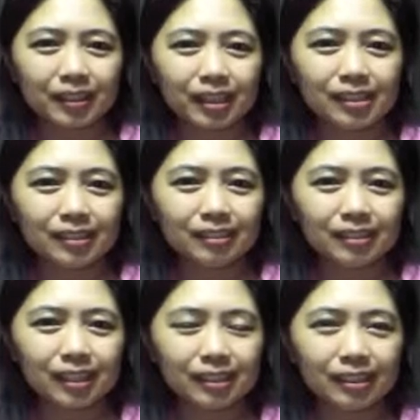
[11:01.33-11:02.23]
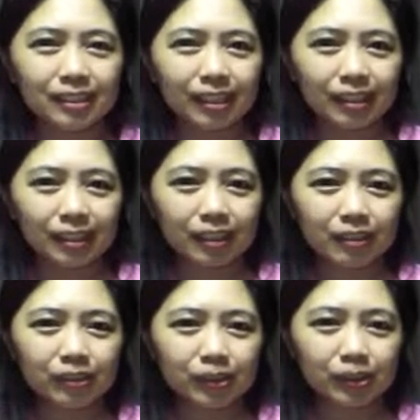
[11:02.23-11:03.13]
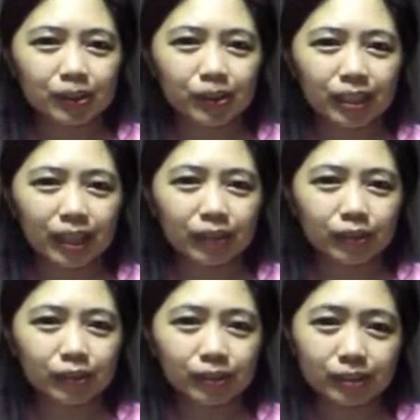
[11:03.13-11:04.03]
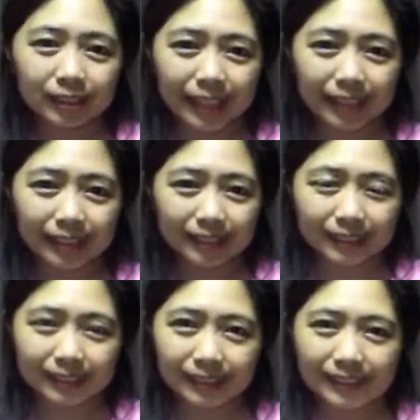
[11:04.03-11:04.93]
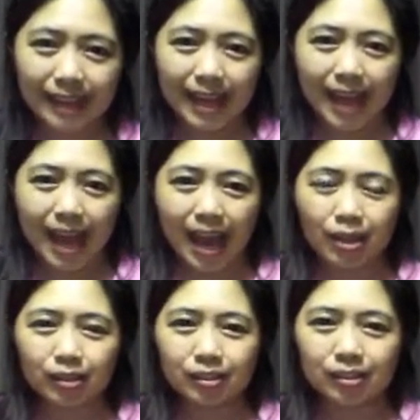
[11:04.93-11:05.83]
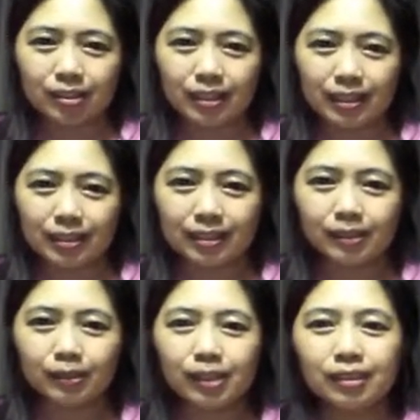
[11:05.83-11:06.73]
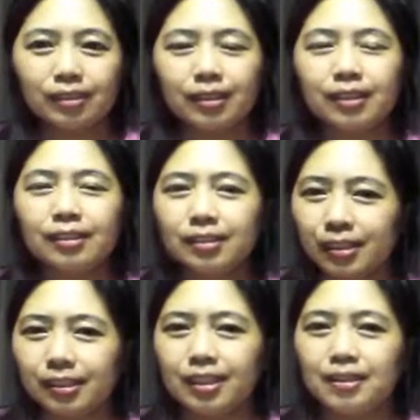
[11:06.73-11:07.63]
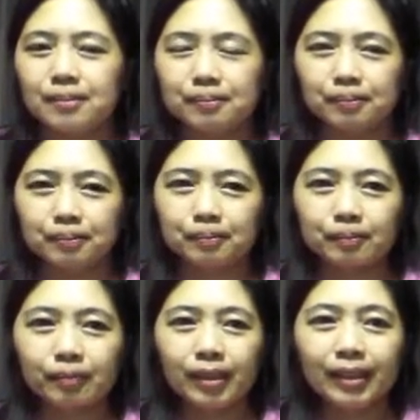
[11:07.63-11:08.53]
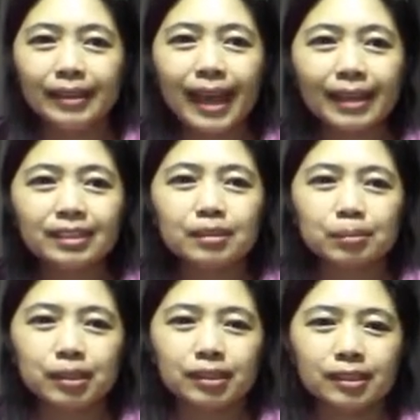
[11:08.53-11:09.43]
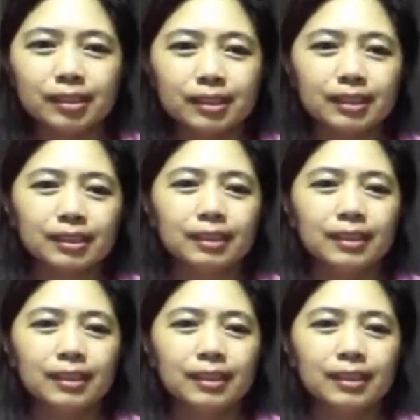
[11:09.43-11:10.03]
Okay, so doesn't, negative. So you only have to take this out, delete this one, then does he. Next, number 6.